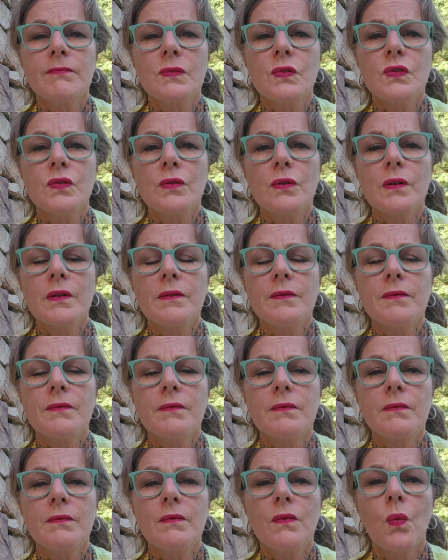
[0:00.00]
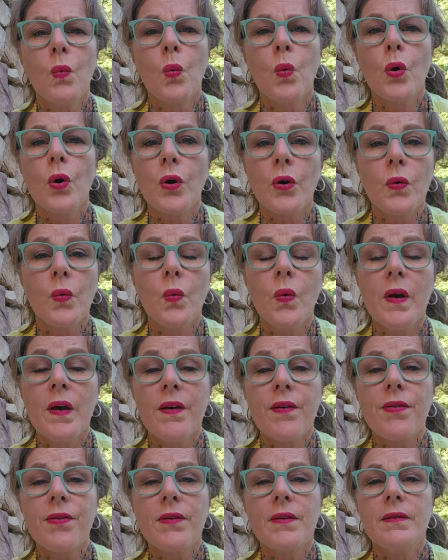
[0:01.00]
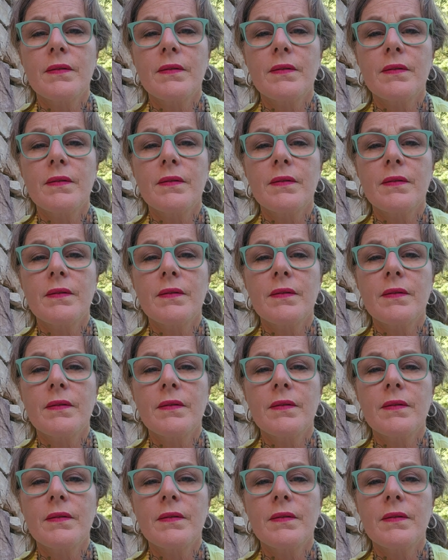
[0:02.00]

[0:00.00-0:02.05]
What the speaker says: sort of work with